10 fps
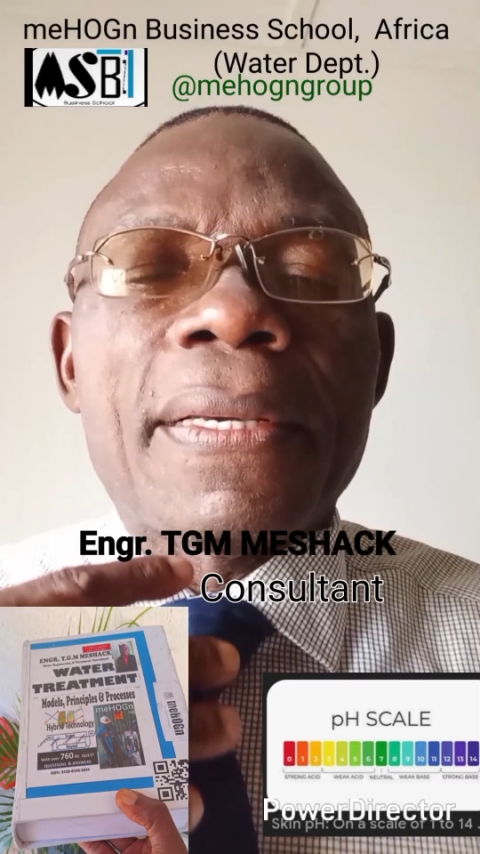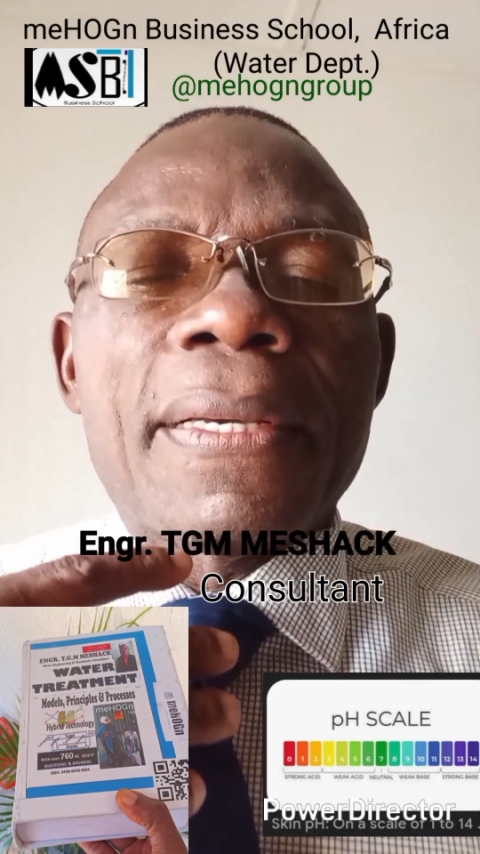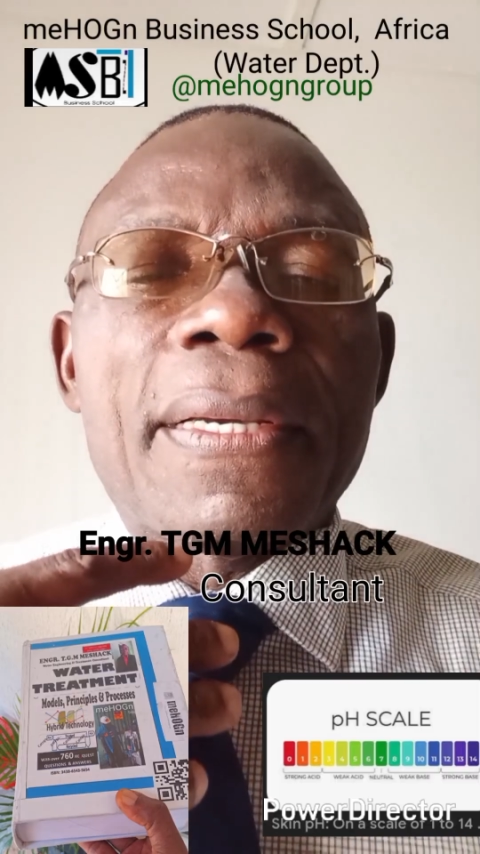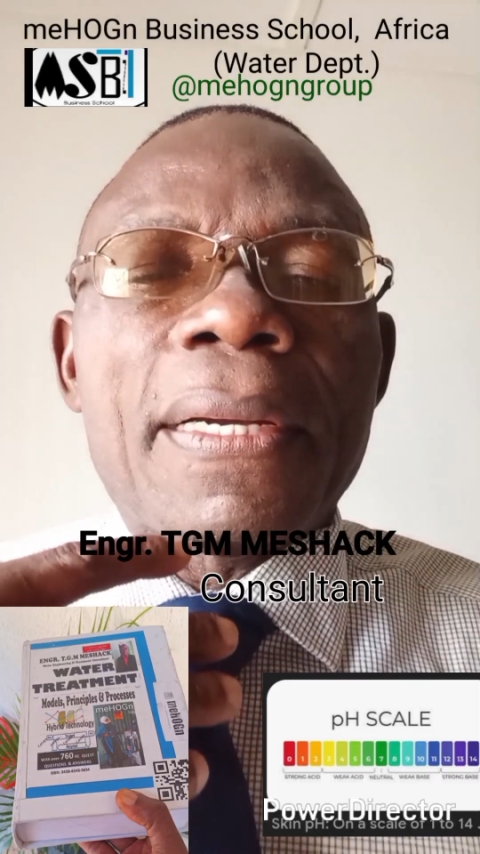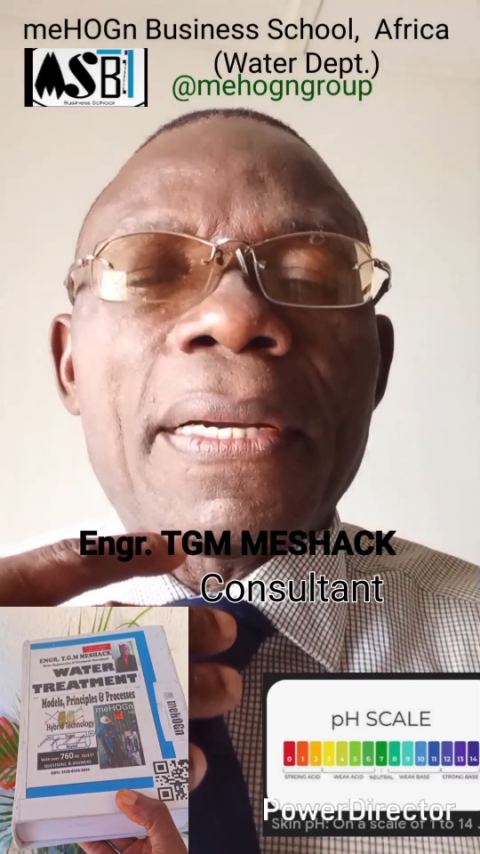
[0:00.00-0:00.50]

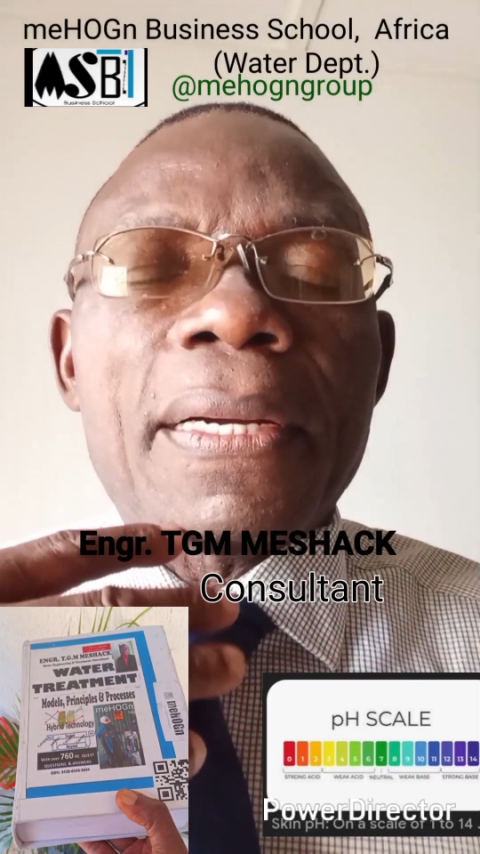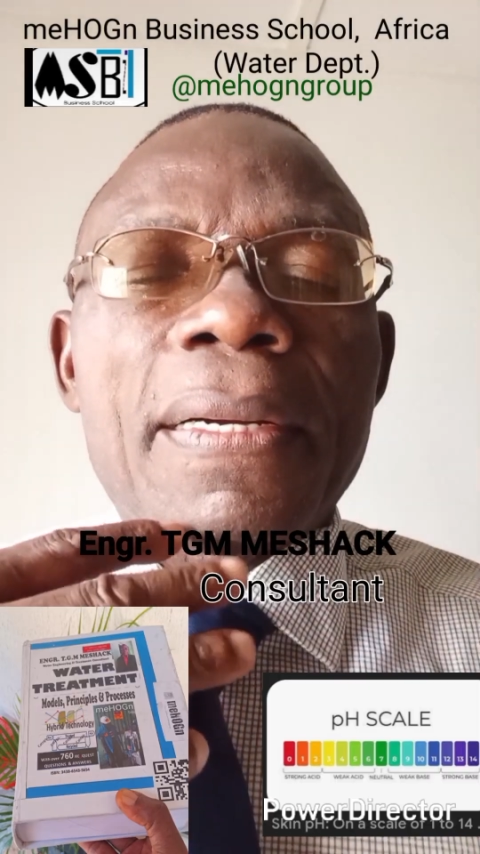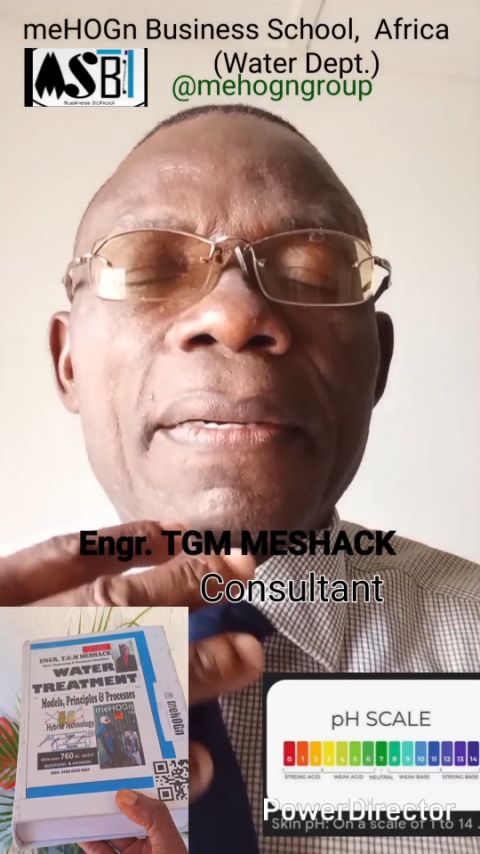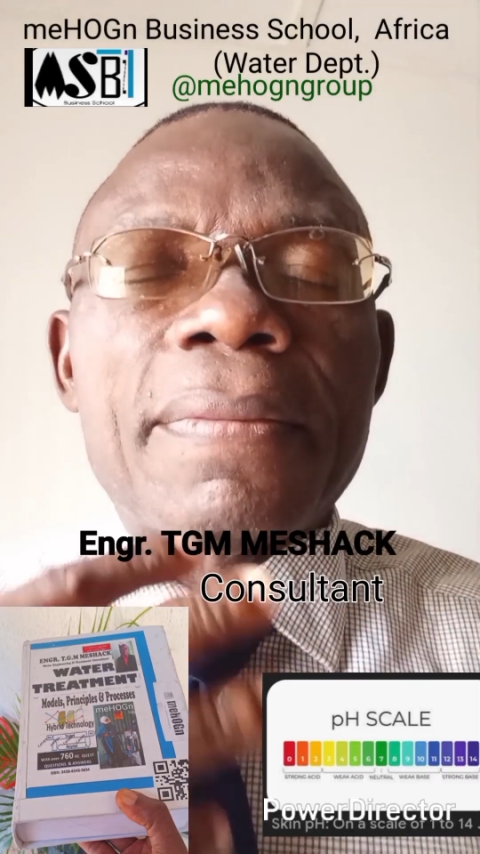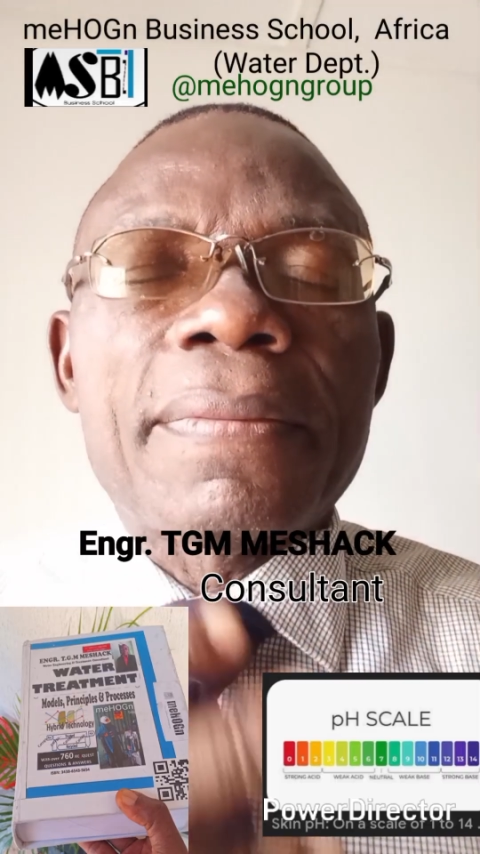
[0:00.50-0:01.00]
water
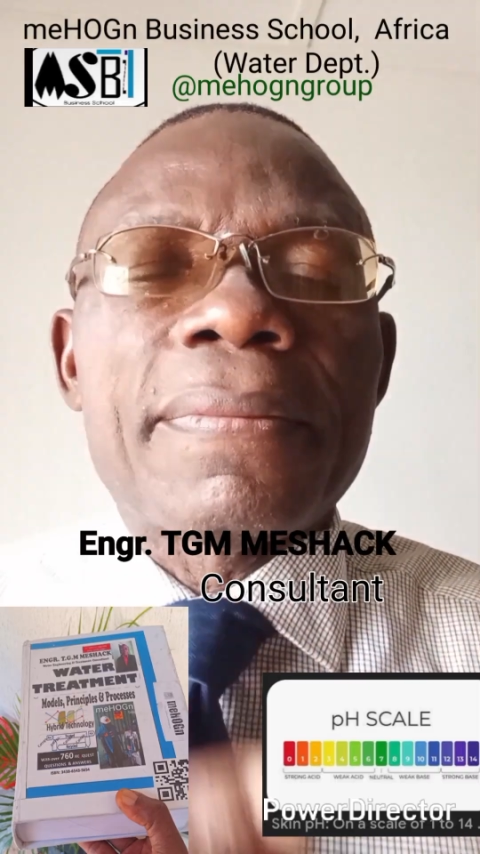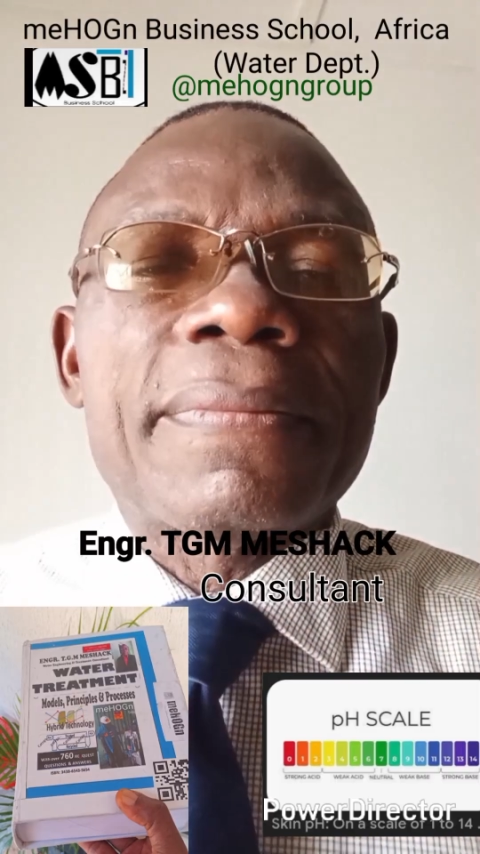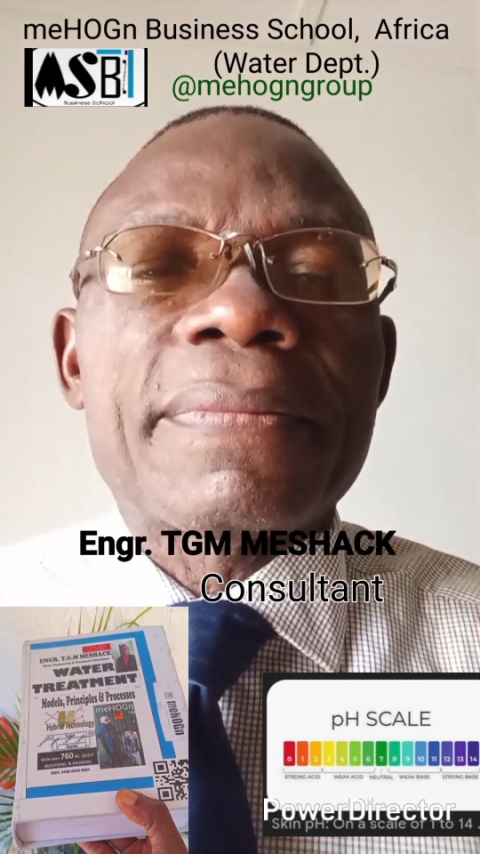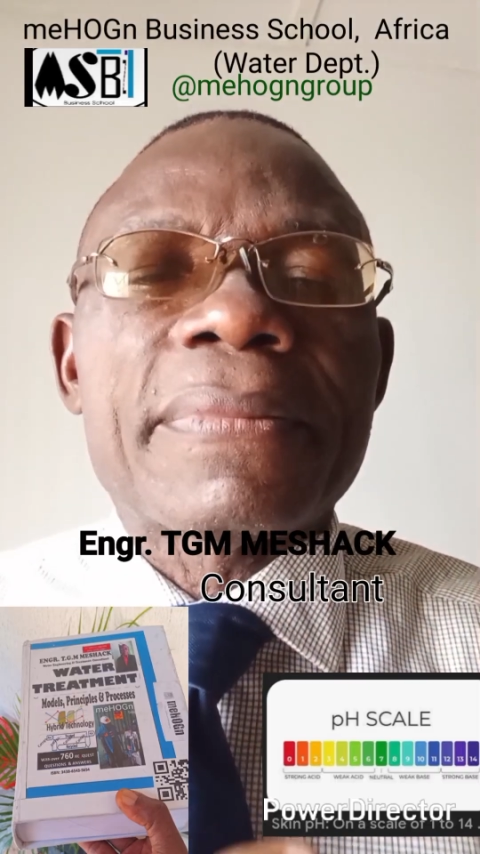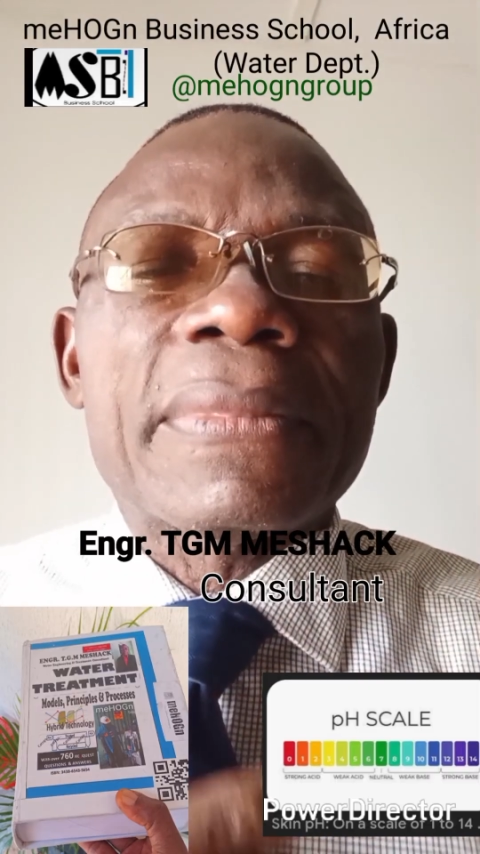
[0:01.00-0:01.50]
purification
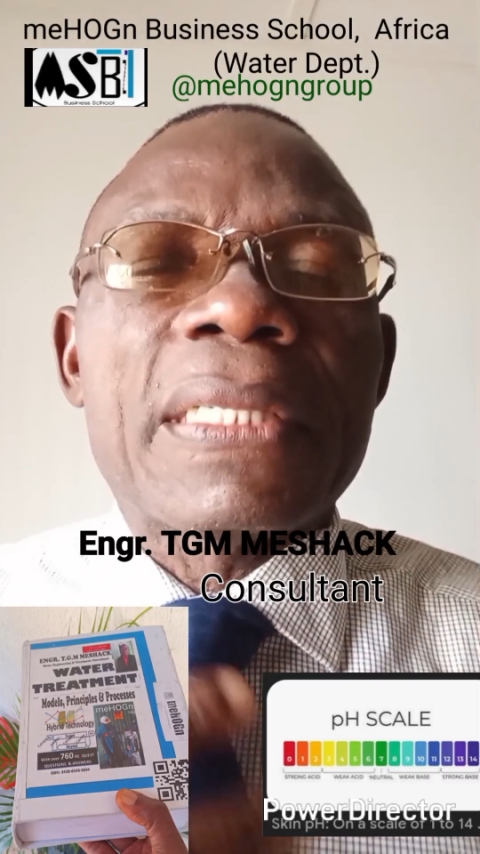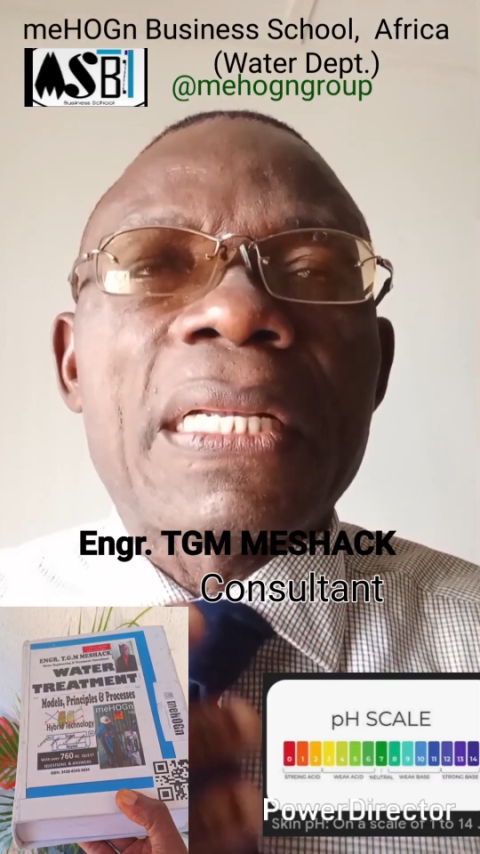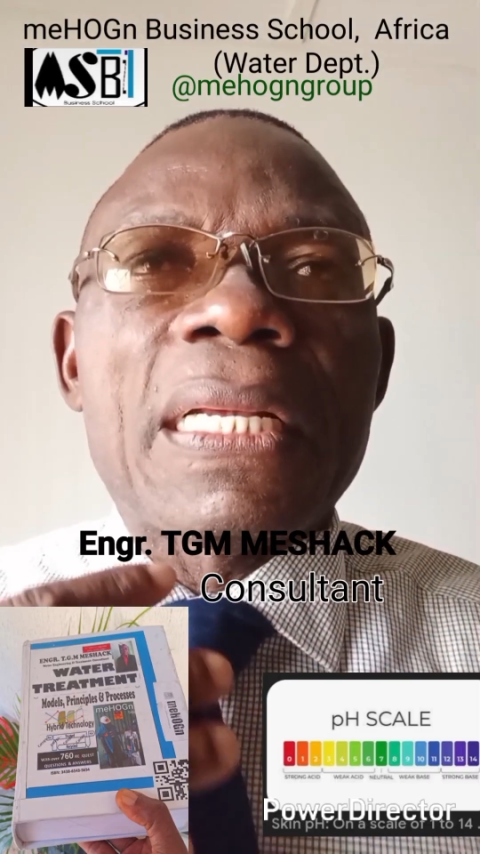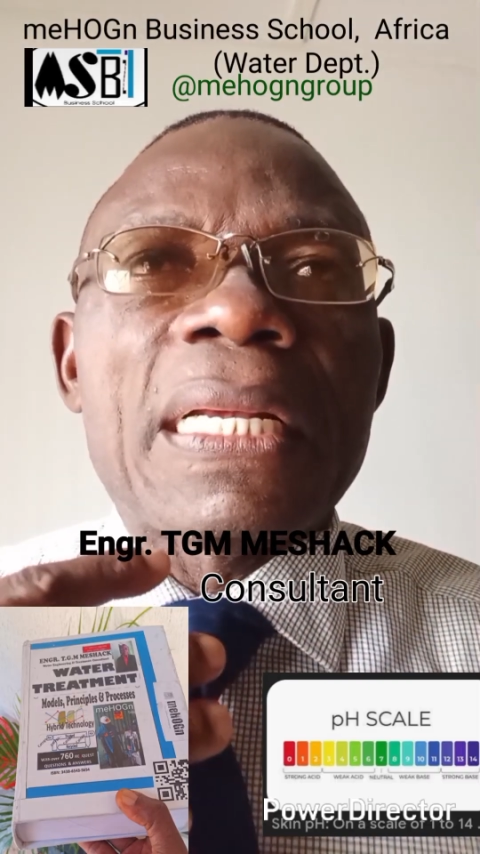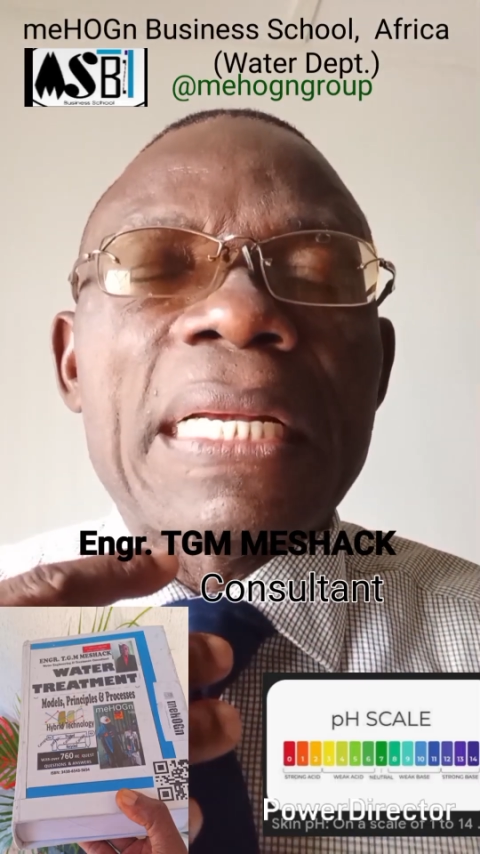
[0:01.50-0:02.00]
system